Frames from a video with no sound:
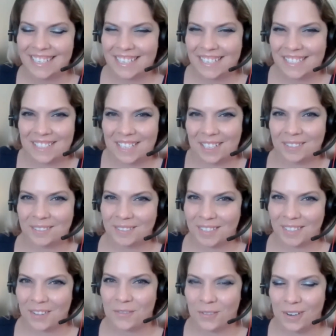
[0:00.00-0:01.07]
So
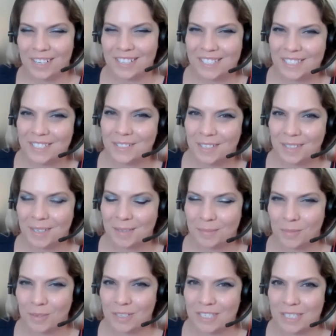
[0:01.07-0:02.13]
looking forward to
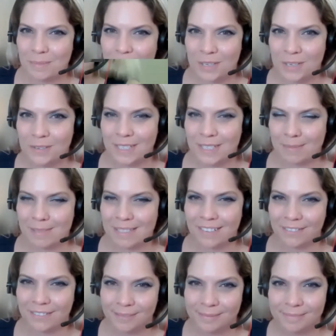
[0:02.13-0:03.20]
more CPQ type stuff.